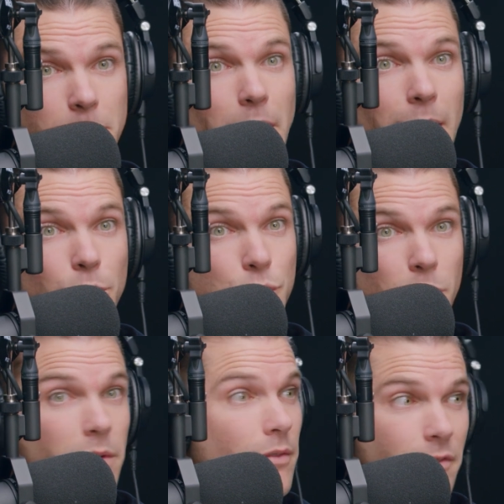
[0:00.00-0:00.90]
the Bible was
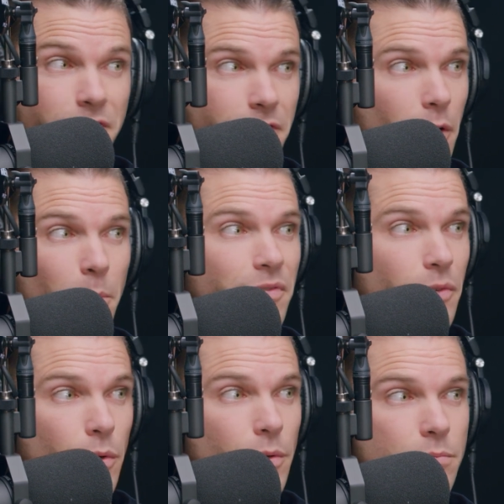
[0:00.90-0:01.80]
written far
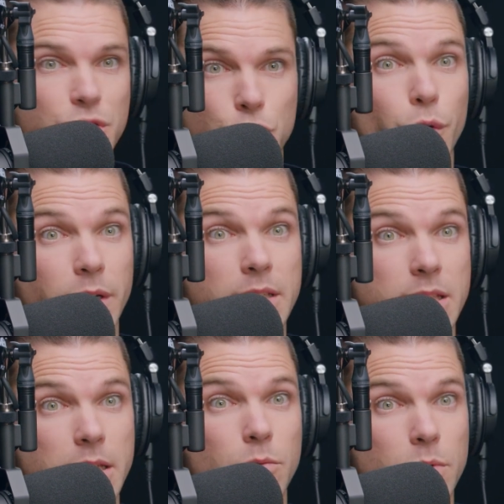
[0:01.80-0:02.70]
before
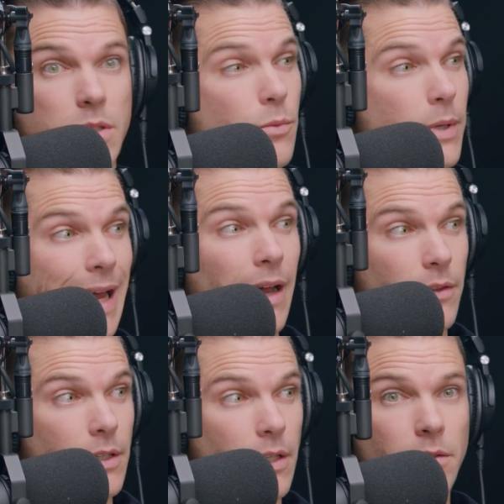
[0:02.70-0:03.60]
surrogacy was a
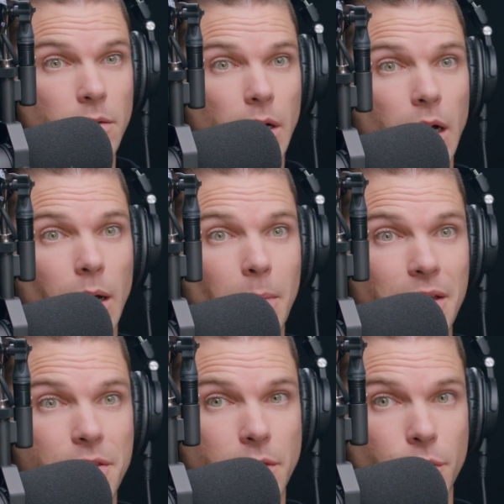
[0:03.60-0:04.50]
reality. Um,
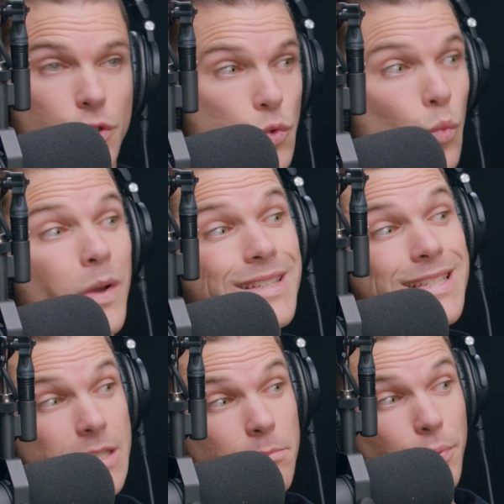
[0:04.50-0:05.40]
I think right. there's
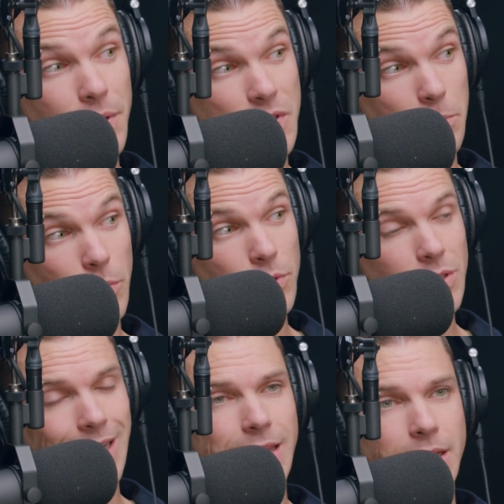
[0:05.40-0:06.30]
wisdom
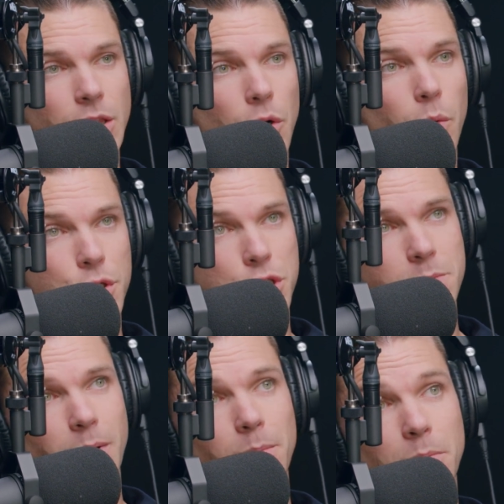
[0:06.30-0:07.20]
principles, and I think the question
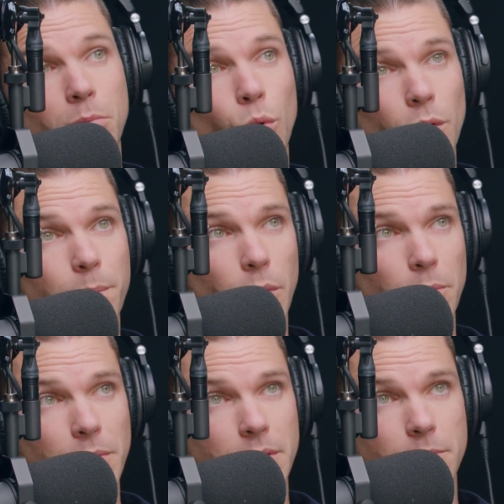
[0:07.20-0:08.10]
is probably more
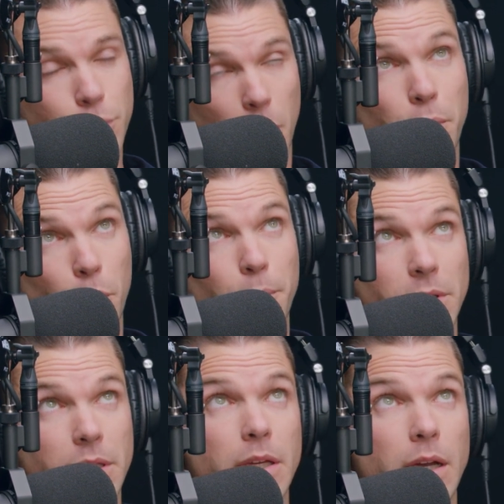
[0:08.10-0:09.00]
appropriately
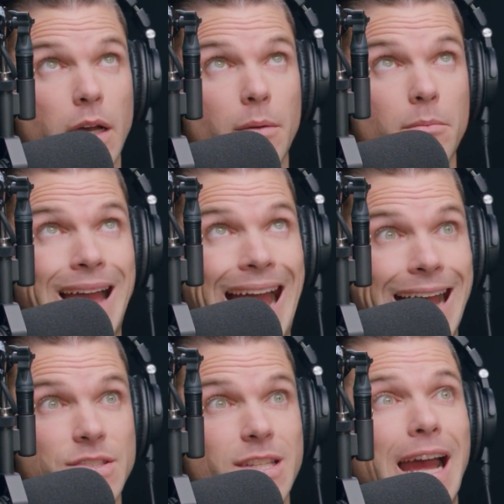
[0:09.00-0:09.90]
appropriately um,
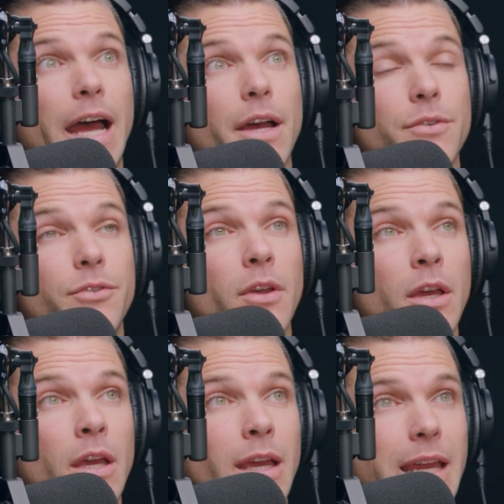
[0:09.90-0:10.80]
asked as
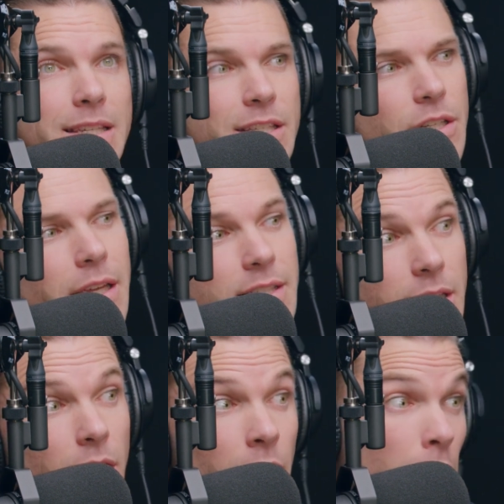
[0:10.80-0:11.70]
is it is
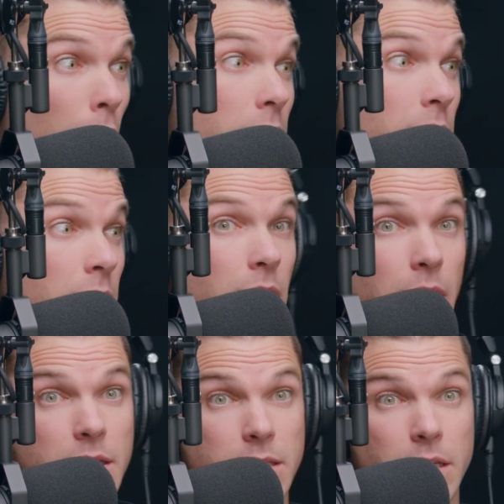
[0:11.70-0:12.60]
it
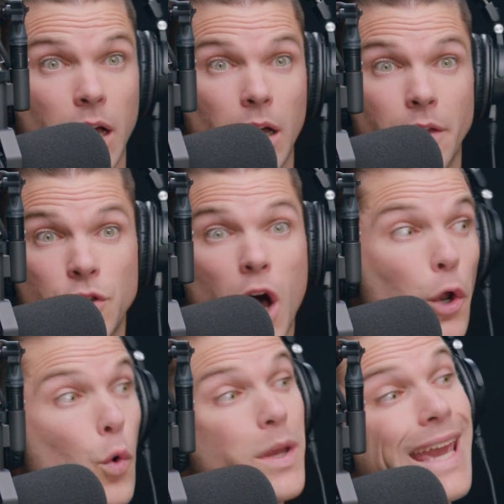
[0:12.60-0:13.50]
ungodly? Is it
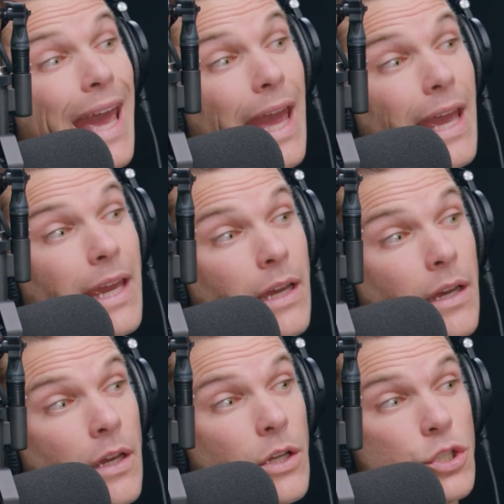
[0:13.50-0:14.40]
not okay?
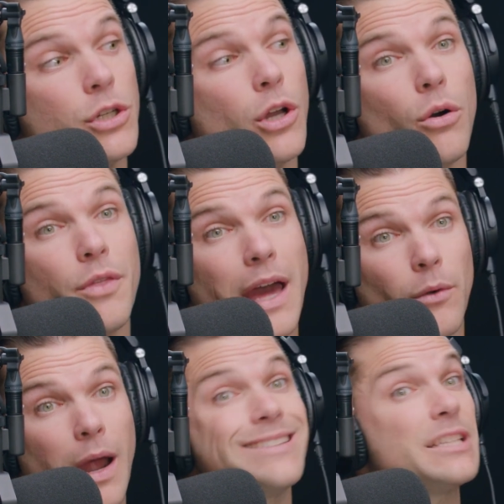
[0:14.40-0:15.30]
to go that
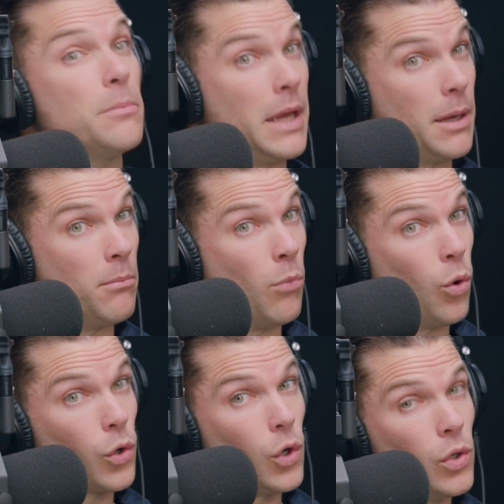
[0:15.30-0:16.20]
route? Is it
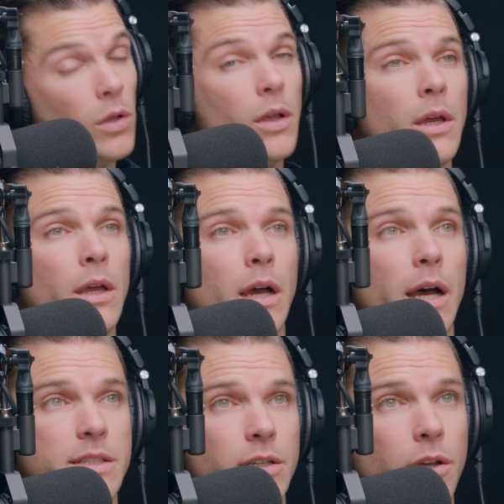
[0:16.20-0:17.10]
immoral
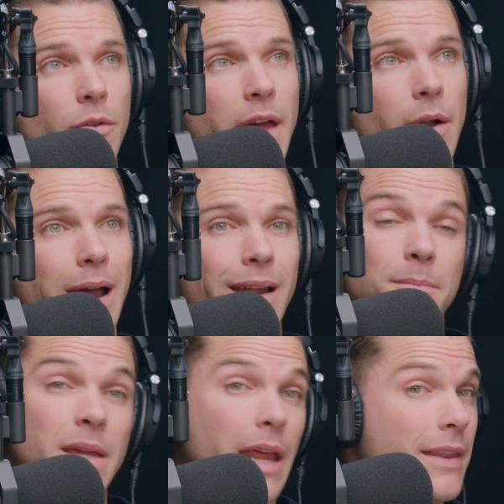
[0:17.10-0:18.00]
uh, to go that route?
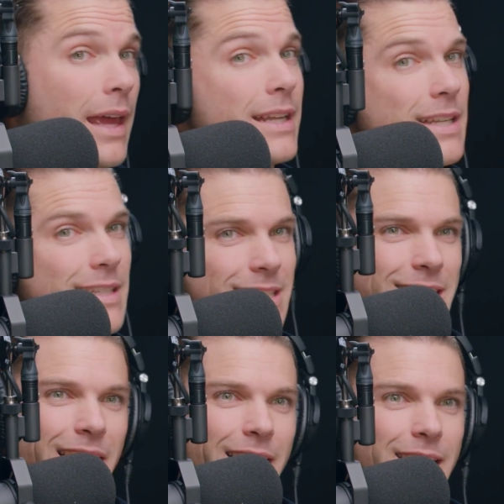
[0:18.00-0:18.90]
I mean, and, and it doesn't
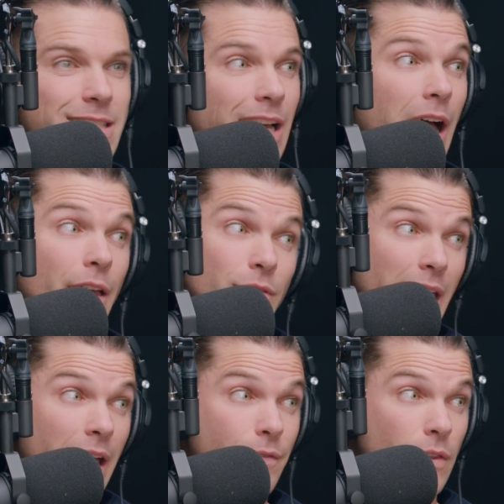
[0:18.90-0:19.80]
tie into
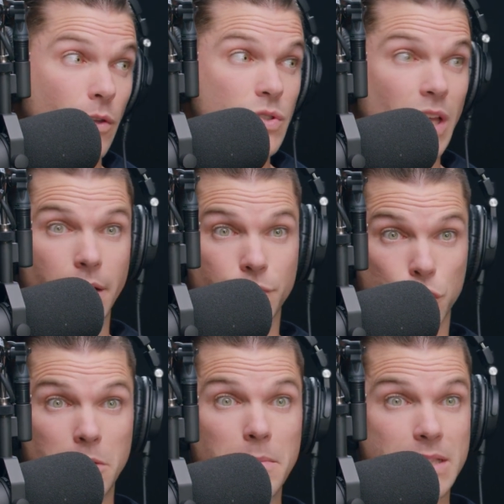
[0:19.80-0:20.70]
IVF and those kind of
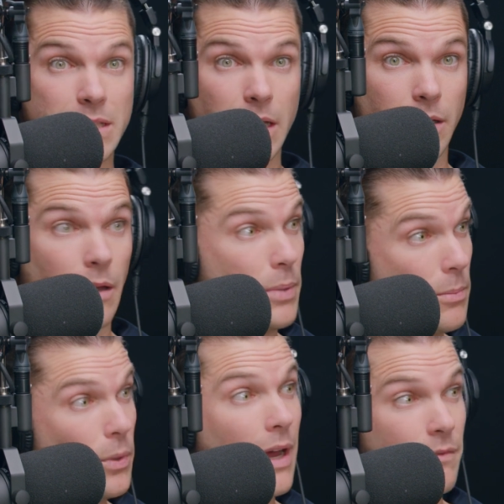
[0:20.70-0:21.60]
treatments that, that
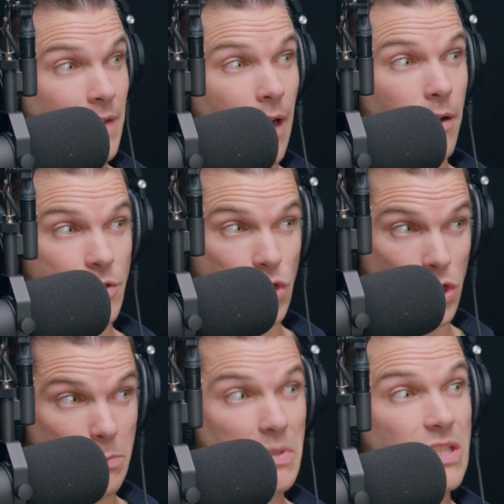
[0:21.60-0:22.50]
people have now. It's
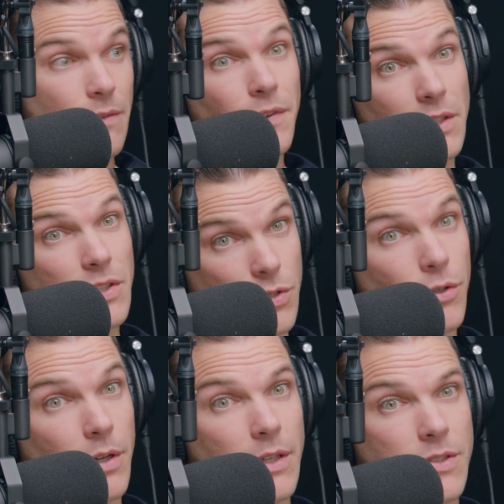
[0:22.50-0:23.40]
just specifically
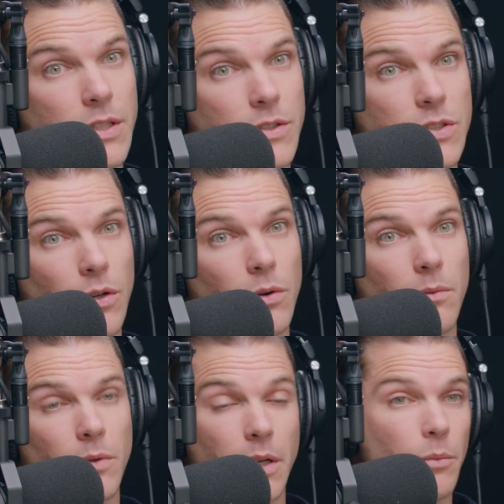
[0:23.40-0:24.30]
surrogacy.
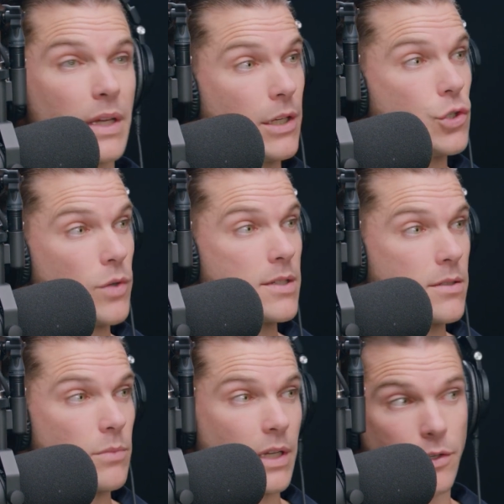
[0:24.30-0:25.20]
So you know, we can
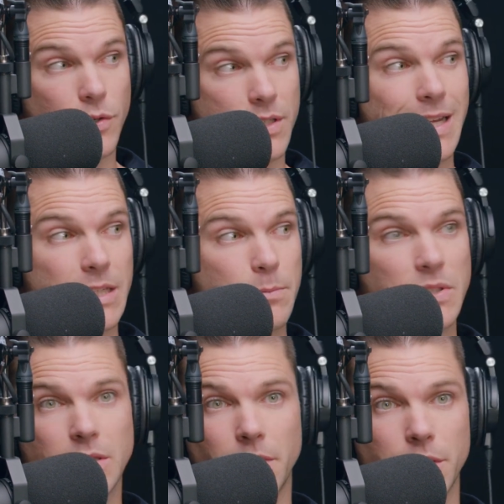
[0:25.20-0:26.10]
address we can address that
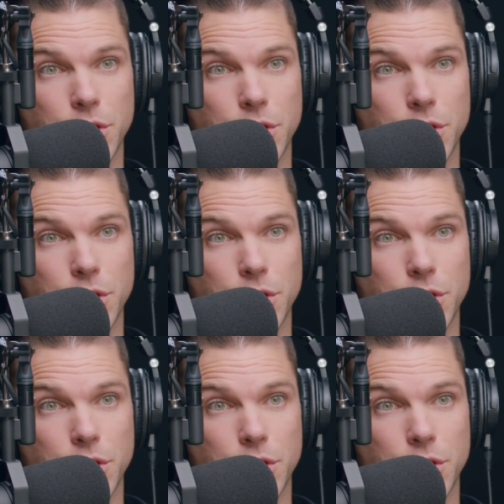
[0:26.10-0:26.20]
specific